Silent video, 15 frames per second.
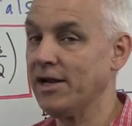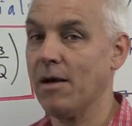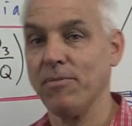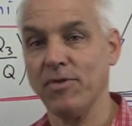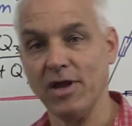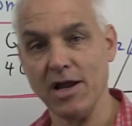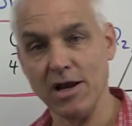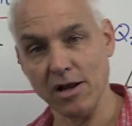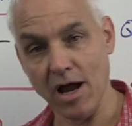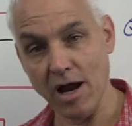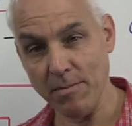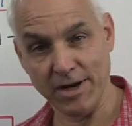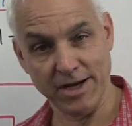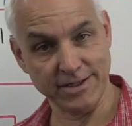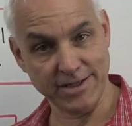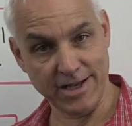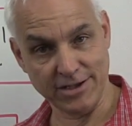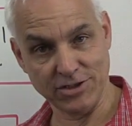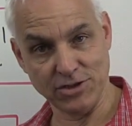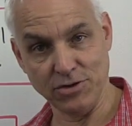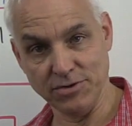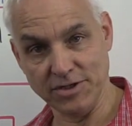up the incline because
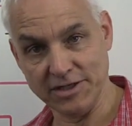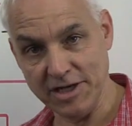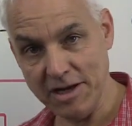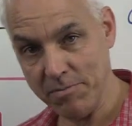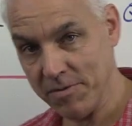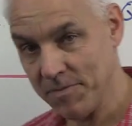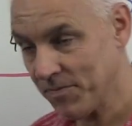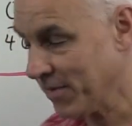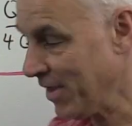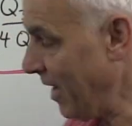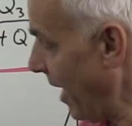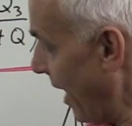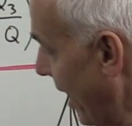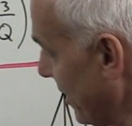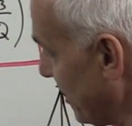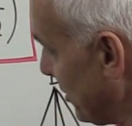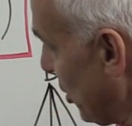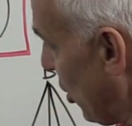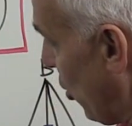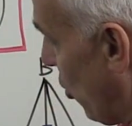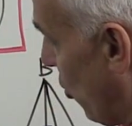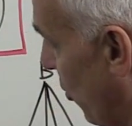that's too steep, and
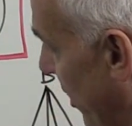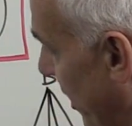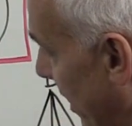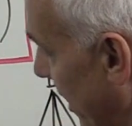so